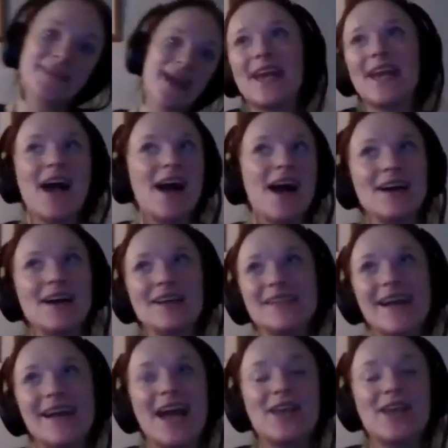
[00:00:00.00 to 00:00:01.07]
Yeah.
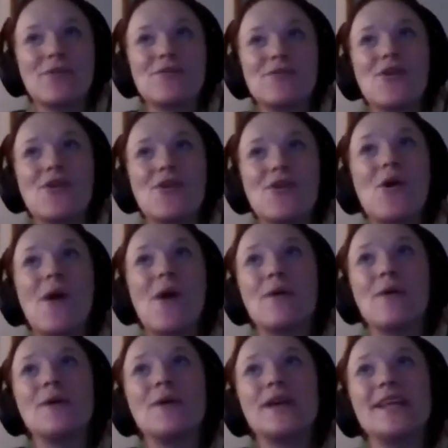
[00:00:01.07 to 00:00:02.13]
I don't know
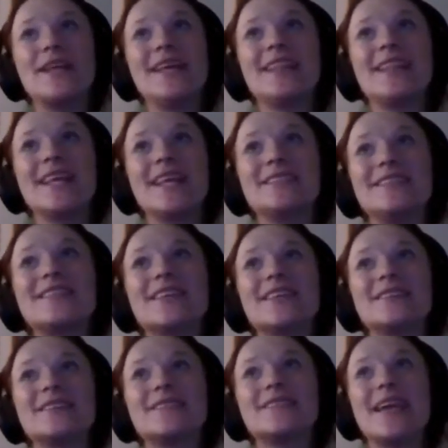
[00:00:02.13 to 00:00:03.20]
how he thinks he's
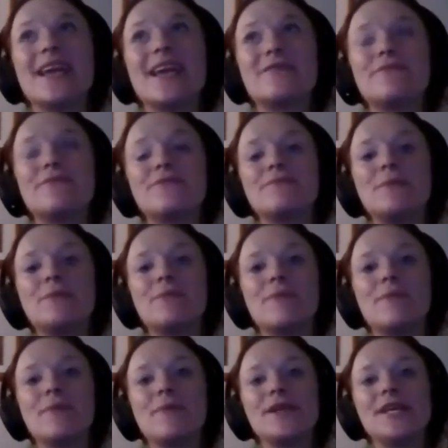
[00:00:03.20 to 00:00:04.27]
going to save
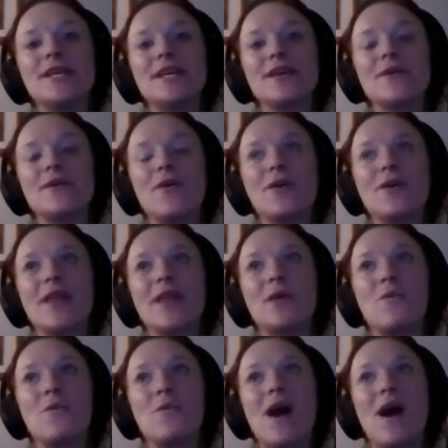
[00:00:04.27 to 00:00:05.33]
people money or
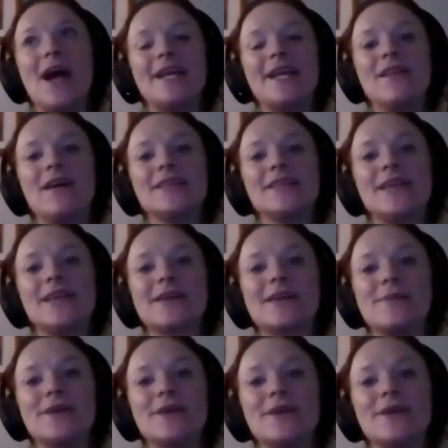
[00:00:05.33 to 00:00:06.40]
like why Elon
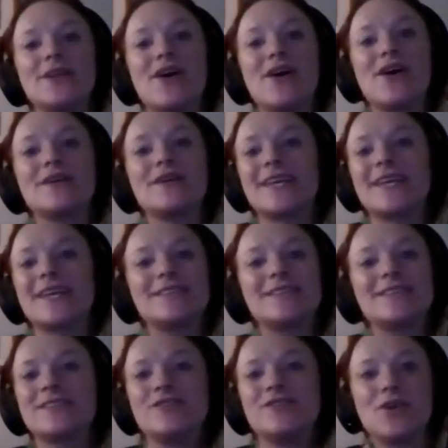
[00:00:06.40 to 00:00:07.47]
giving $1 million. Like, it's
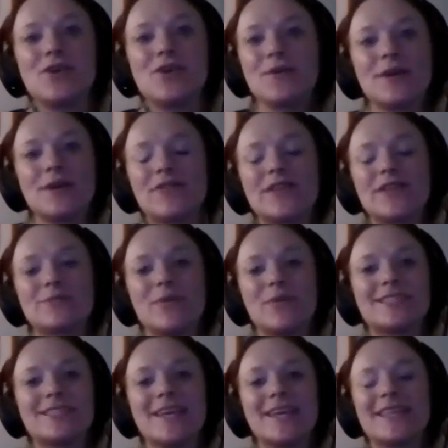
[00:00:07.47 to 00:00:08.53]
just a joke at this
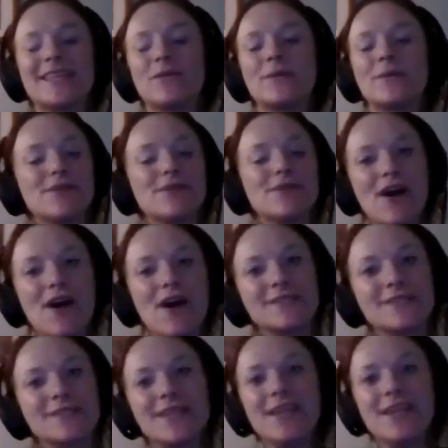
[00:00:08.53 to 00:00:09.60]
point. It's like the Wizard of
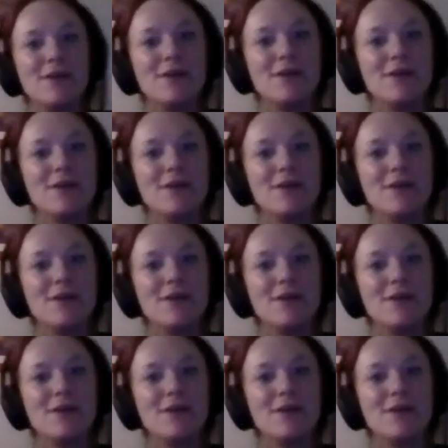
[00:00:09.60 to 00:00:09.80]
Oz.